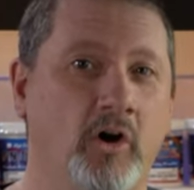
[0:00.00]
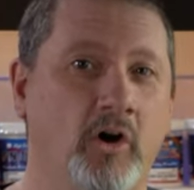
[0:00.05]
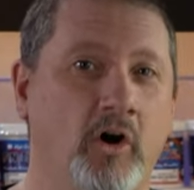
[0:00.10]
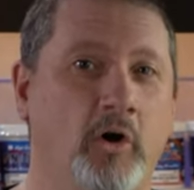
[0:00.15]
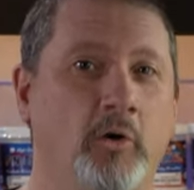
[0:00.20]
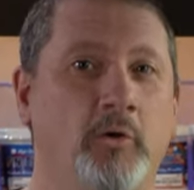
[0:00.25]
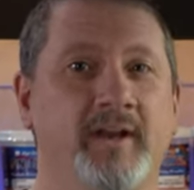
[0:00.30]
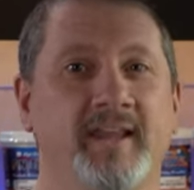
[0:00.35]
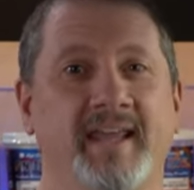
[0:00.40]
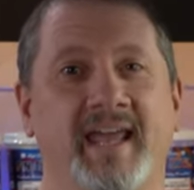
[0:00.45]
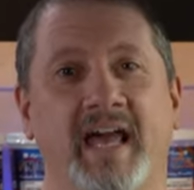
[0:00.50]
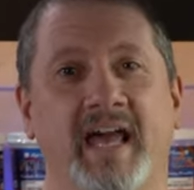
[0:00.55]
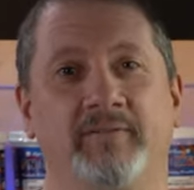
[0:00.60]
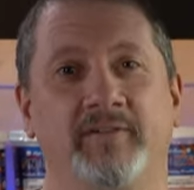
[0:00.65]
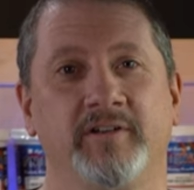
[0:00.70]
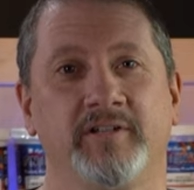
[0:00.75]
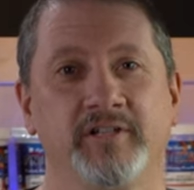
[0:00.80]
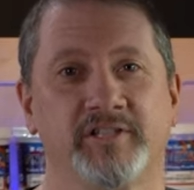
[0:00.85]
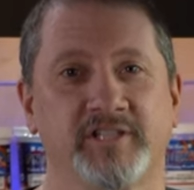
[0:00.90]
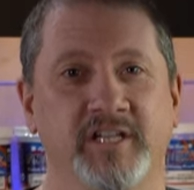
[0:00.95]
already have
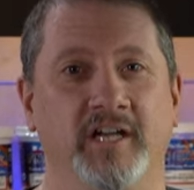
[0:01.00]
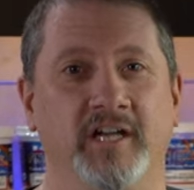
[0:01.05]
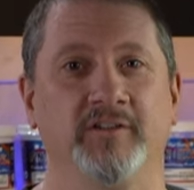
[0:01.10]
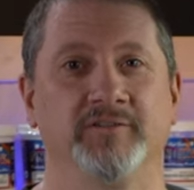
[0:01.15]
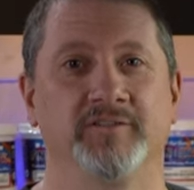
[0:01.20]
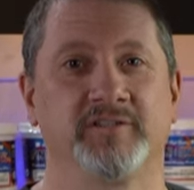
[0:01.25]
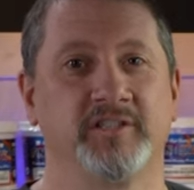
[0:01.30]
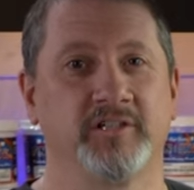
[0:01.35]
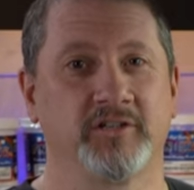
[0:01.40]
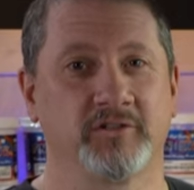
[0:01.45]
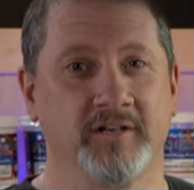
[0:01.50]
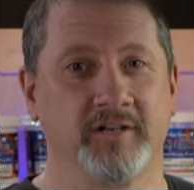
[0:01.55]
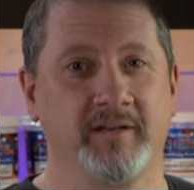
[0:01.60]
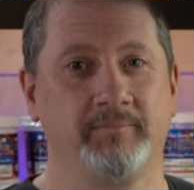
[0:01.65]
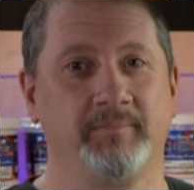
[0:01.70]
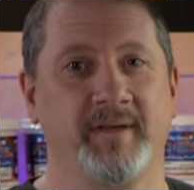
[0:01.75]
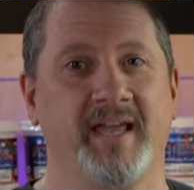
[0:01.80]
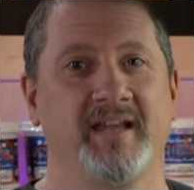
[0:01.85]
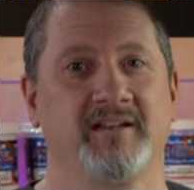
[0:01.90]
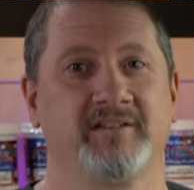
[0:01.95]
on your shelves to
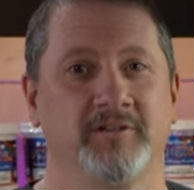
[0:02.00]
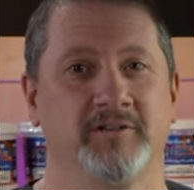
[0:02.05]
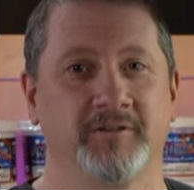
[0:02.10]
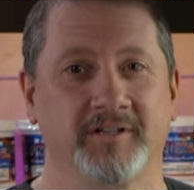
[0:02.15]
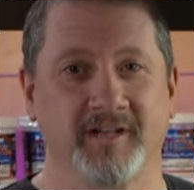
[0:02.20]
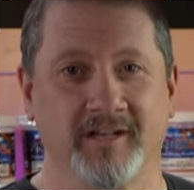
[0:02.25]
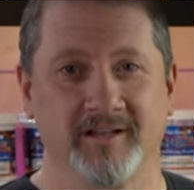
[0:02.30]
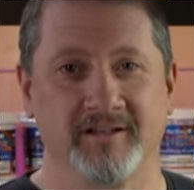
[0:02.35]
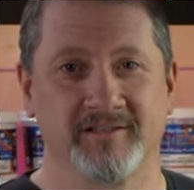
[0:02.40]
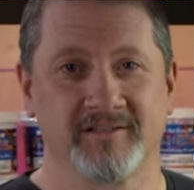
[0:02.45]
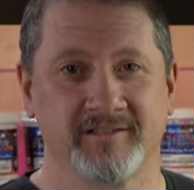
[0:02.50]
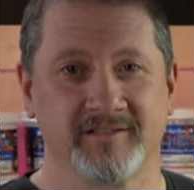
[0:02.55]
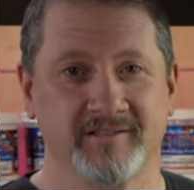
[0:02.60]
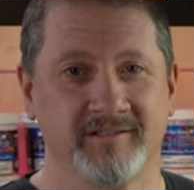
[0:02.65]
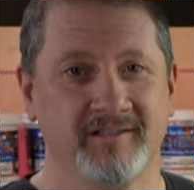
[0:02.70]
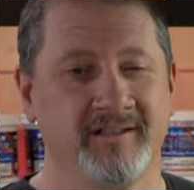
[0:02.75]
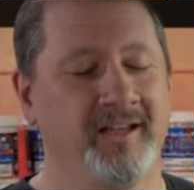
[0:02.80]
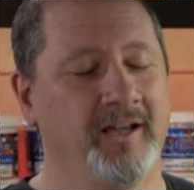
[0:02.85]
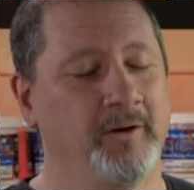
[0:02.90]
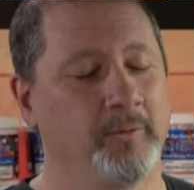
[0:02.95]
create Pantone colors.
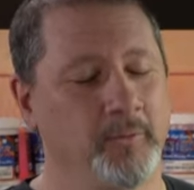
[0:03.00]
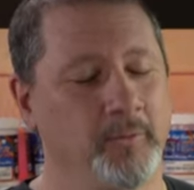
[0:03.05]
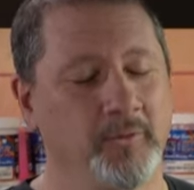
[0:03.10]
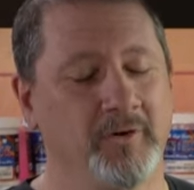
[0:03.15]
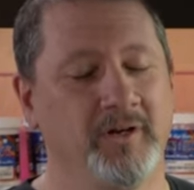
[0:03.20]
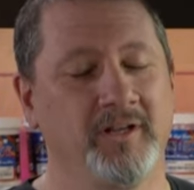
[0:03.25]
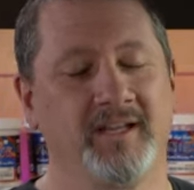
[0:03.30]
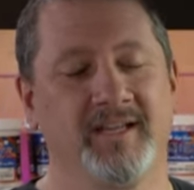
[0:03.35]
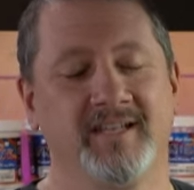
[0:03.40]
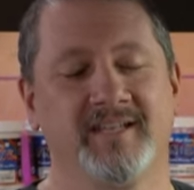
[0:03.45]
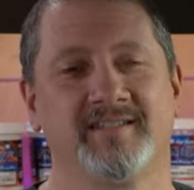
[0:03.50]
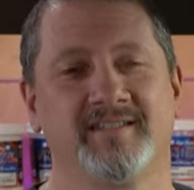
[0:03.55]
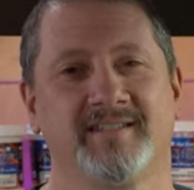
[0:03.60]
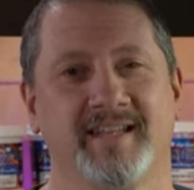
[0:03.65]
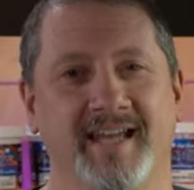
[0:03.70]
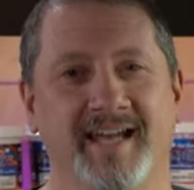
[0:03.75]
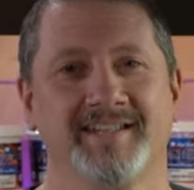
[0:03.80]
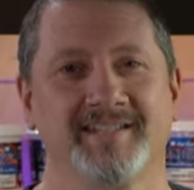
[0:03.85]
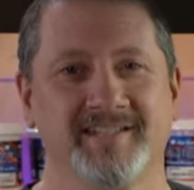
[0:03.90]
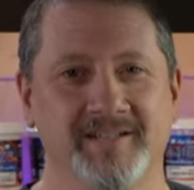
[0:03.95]
It really is
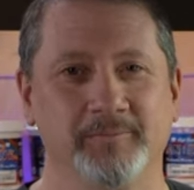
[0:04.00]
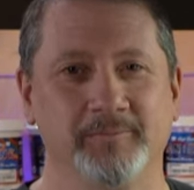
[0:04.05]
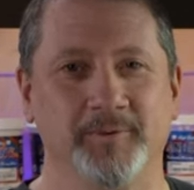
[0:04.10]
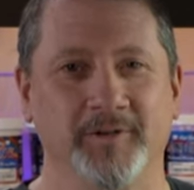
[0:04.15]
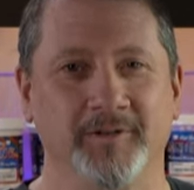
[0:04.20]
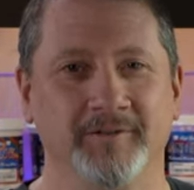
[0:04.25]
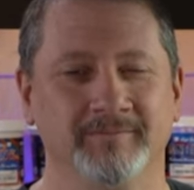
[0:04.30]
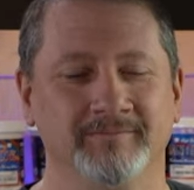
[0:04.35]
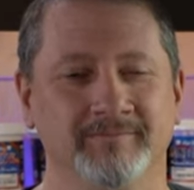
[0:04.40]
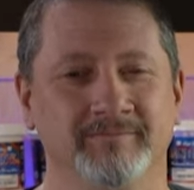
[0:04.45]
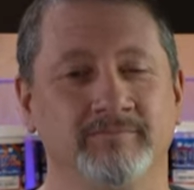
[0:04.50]
that simple.